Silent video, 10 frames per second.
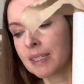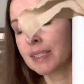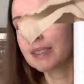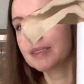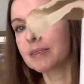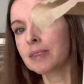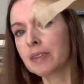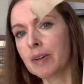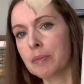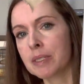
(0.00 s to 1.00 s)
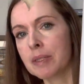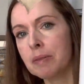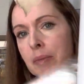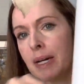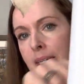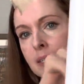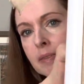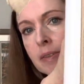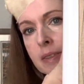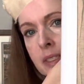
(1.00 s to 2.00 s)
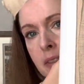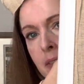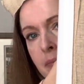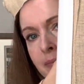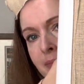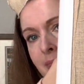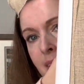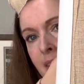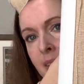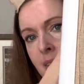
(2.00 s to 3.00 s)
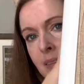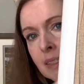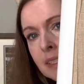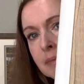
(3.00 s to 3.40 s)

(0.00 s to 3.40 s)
I wonder if I put something behind it, if it would show up. Not really.